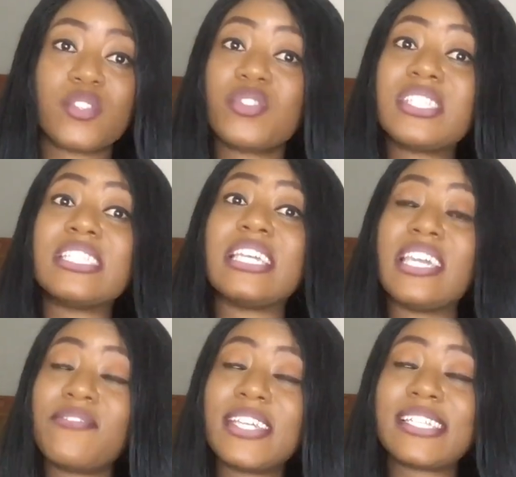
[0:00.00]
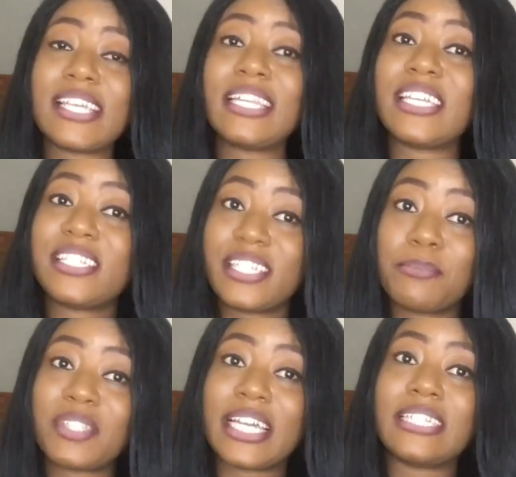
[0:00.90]
So if they said there's shea
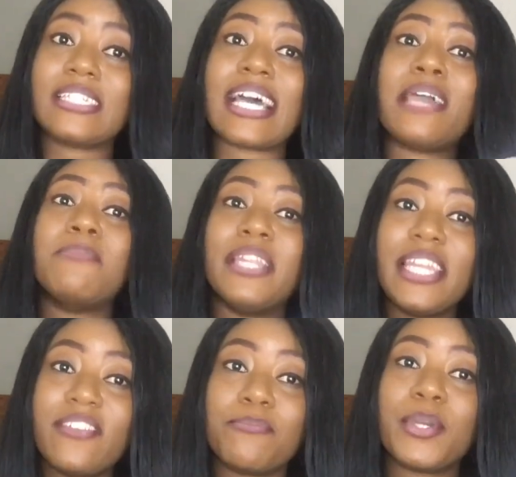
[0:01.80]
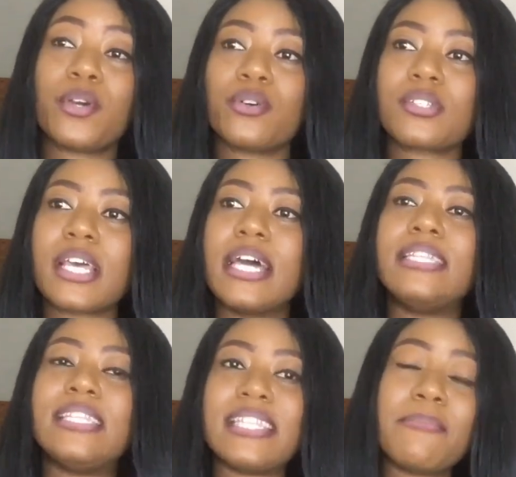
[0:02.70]
butter in this, I believe, because
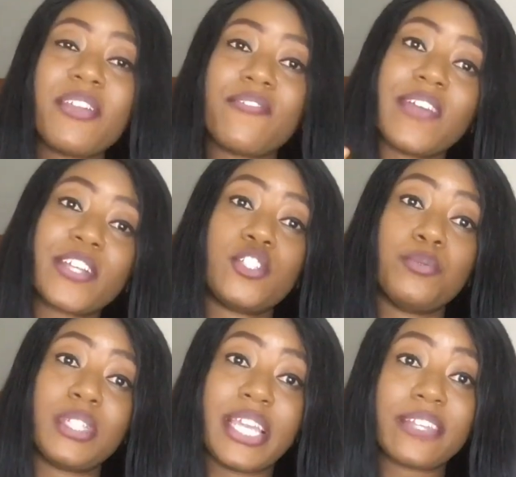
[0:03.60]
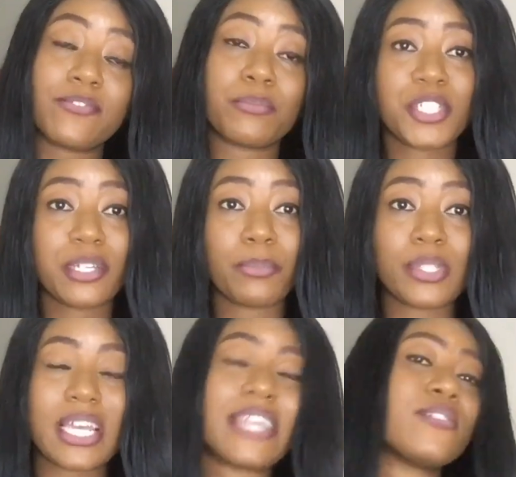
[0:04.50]
the same effect you would get from shea
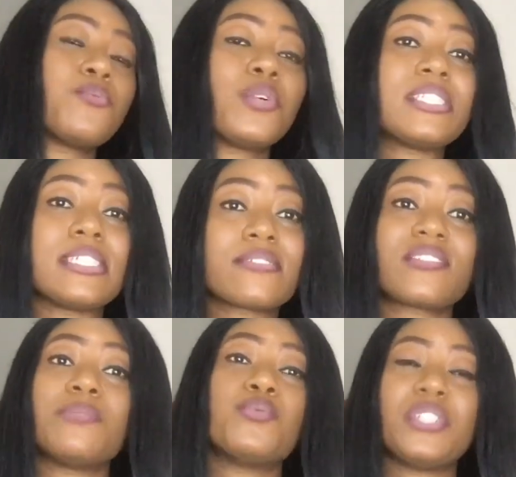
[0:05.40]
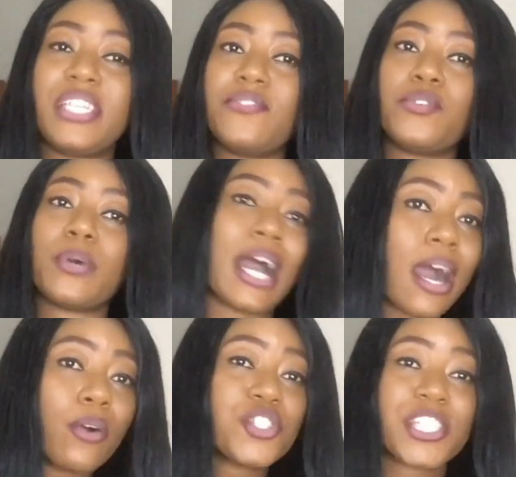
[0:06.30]
butter is what this cream would give you,
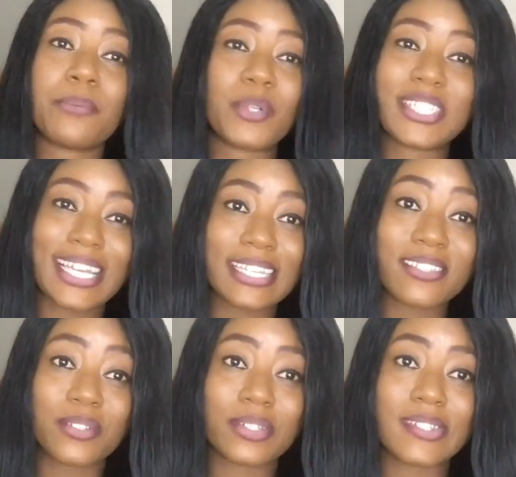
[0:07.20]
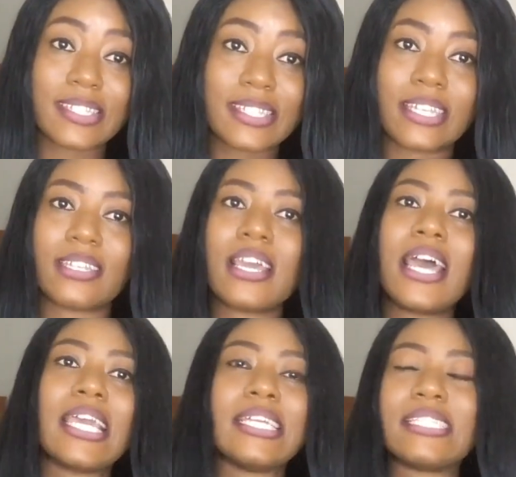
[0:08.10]
how shea butter is on the skin.
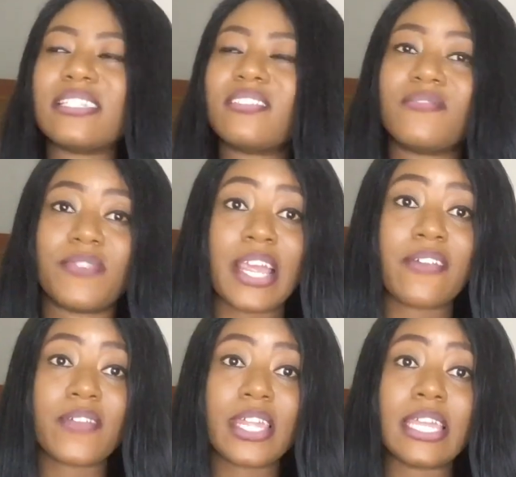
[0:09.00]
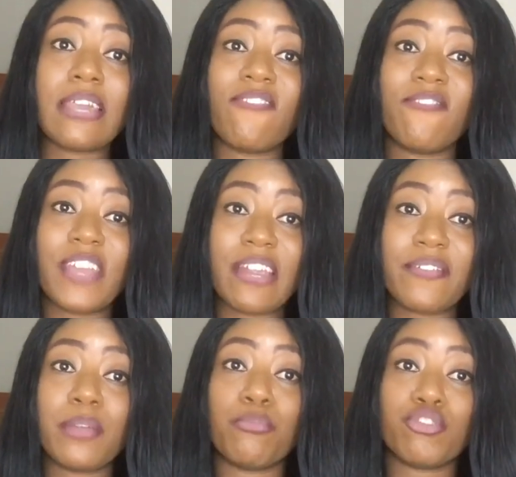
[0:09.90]
It is very,
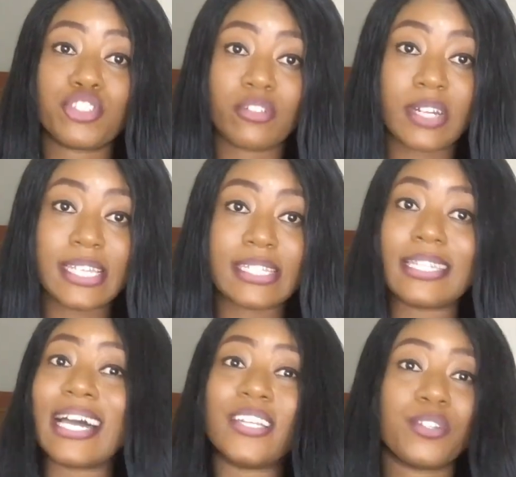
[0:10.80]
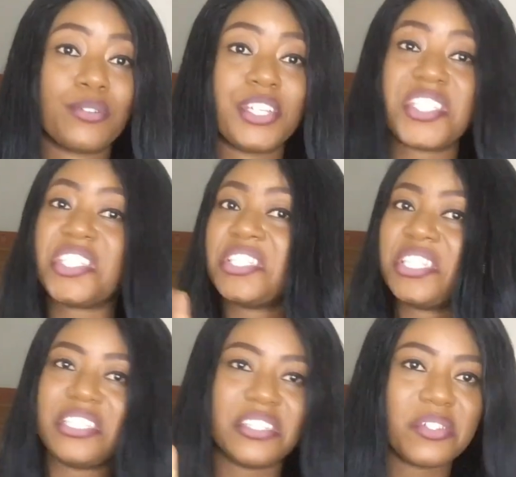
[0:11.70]
very moisturizing and nourishing.
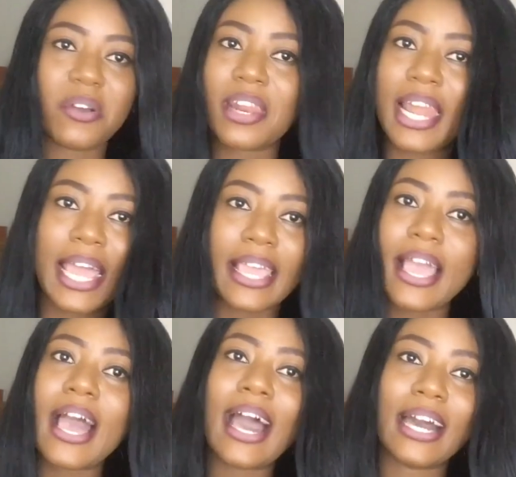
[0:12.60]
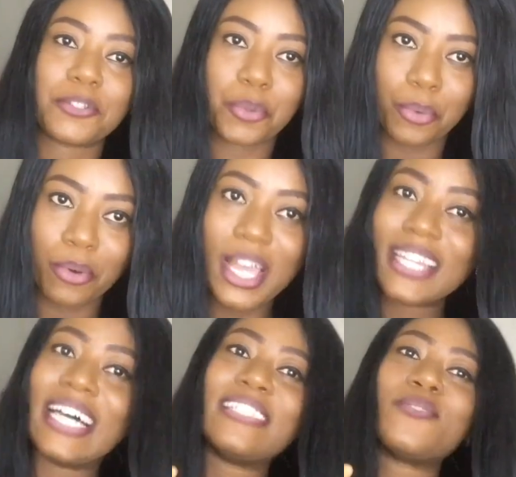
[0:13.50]
They did not lie at all.
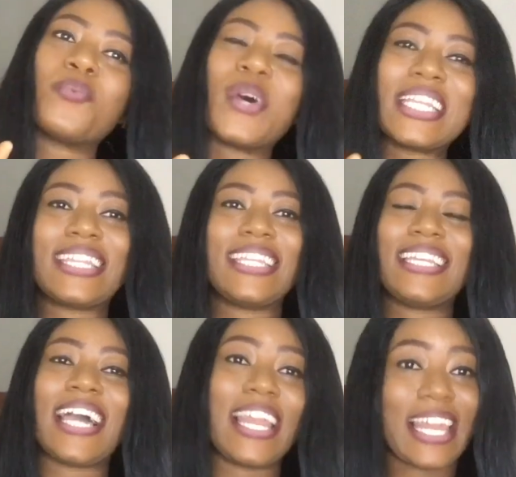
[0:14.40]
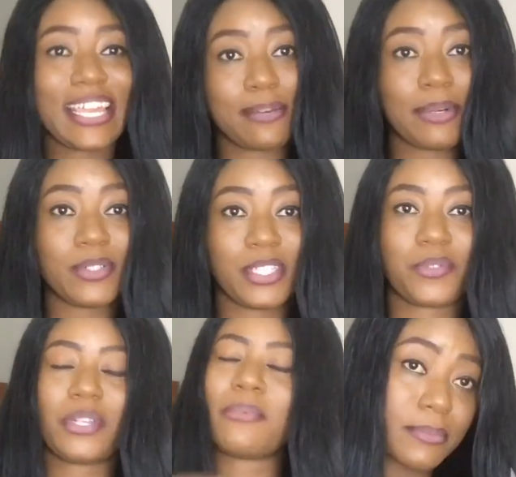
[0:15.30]
That is one thing I like about the
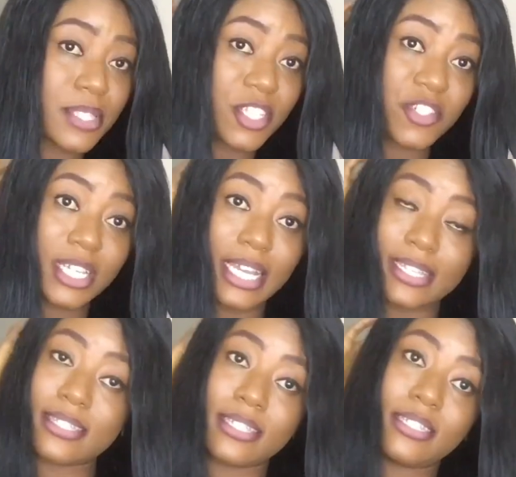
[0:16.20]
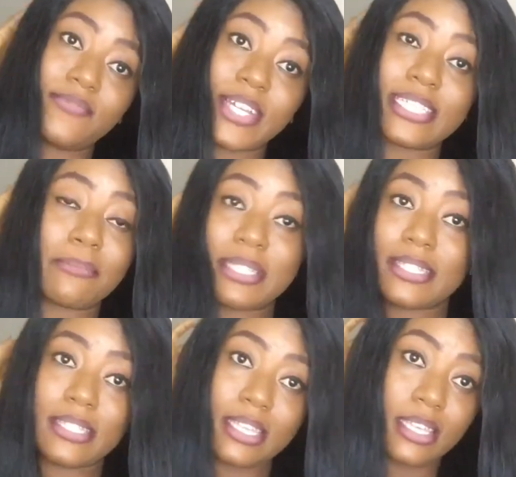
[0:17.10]
cream. And citric acid, vitamin
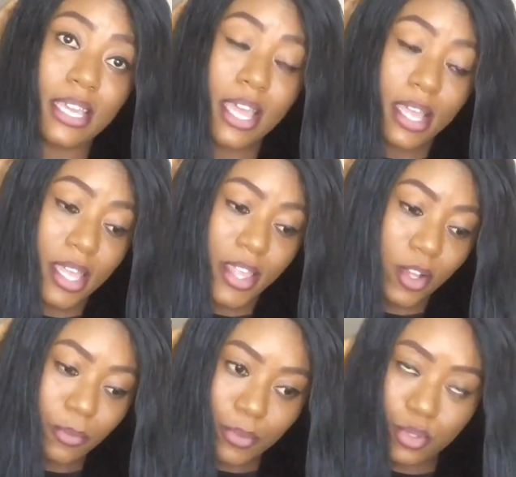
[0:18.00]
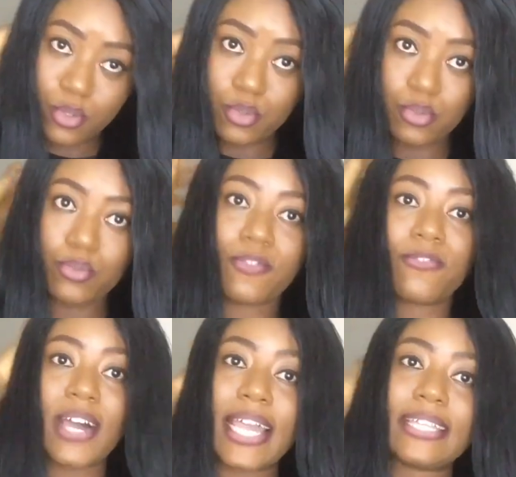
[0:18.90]
C, helps to
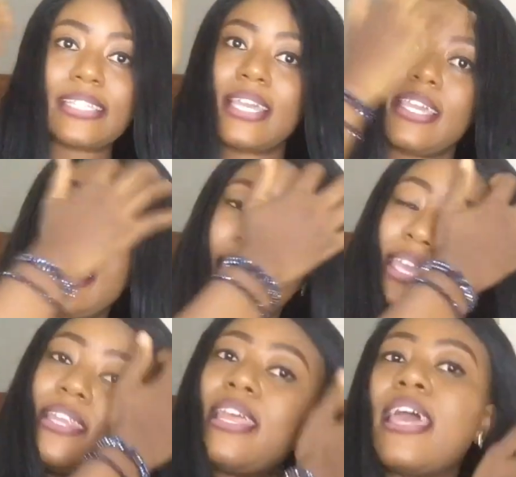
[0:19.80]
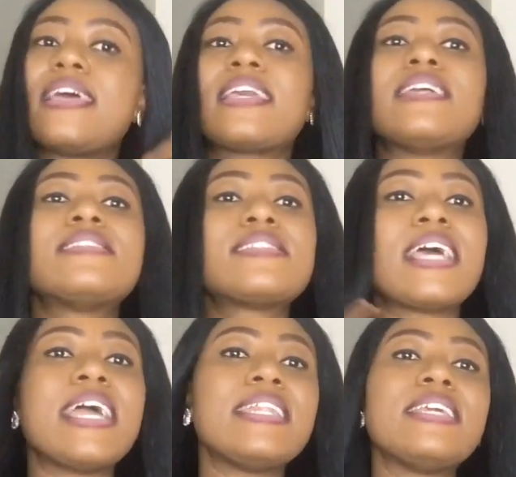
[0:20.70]
fight against
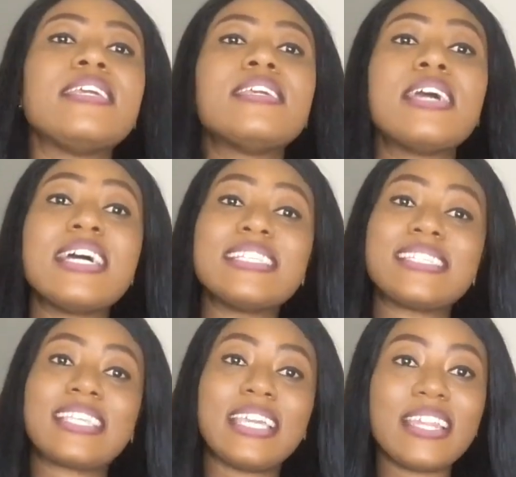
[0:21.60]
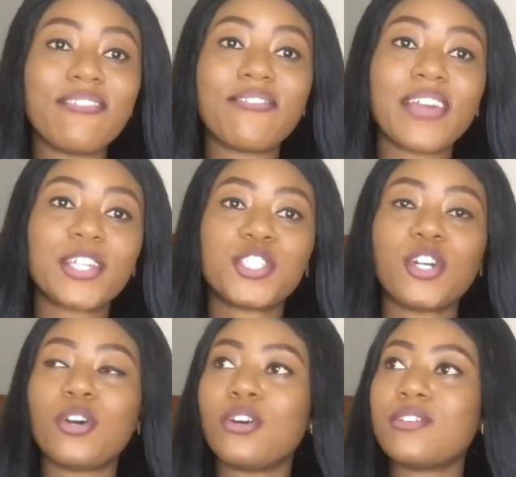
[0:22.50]
any skin
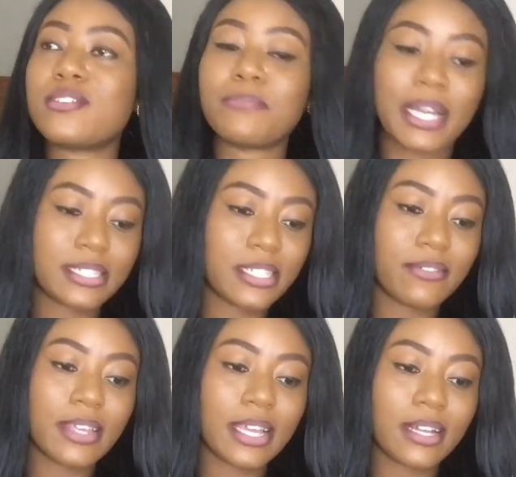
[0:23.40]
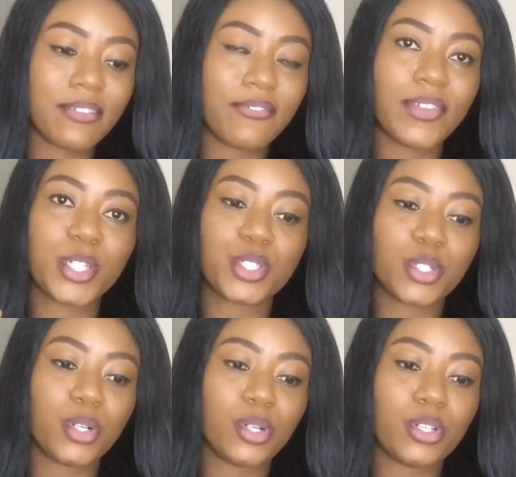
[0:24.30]
infections, bacterial
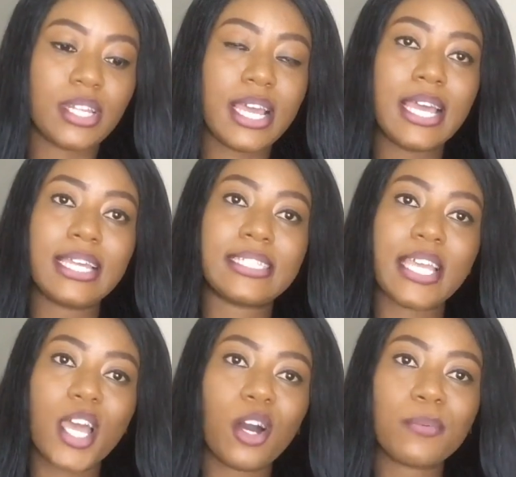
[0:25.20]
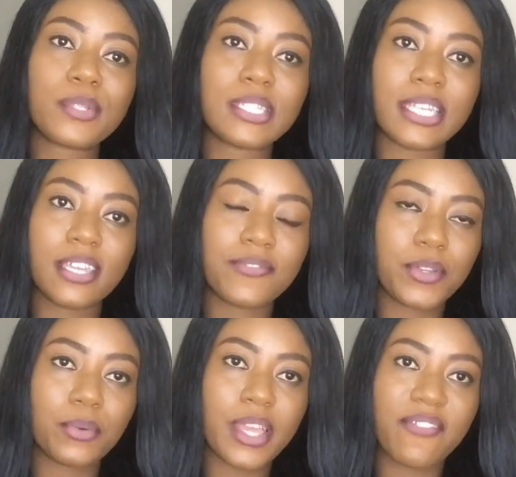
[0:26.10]
infection. It helps to give
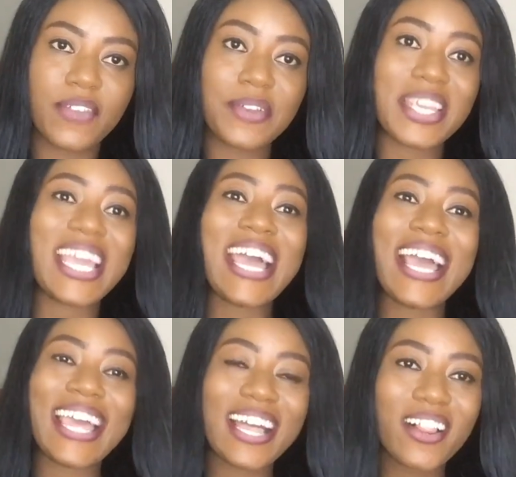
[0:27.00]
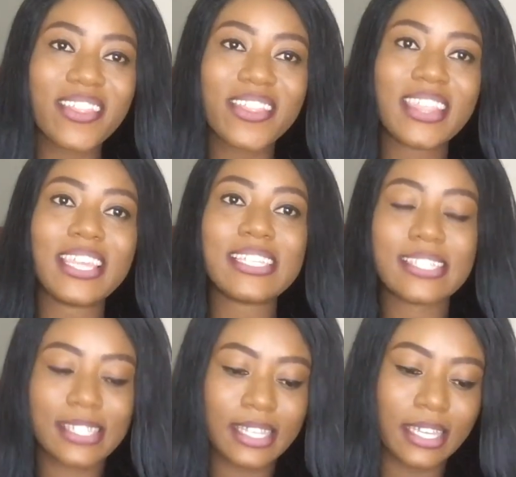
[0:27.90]
you a very healthy
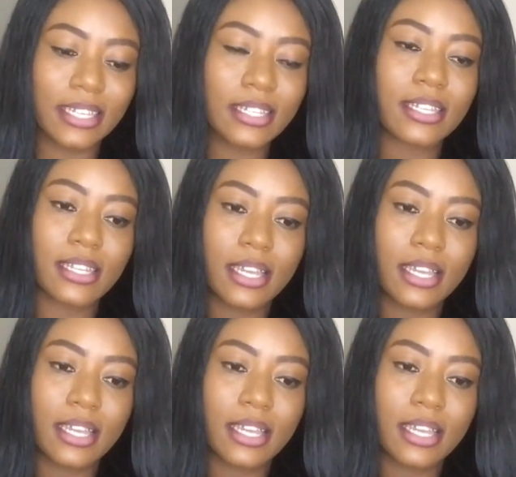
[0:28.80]
skin.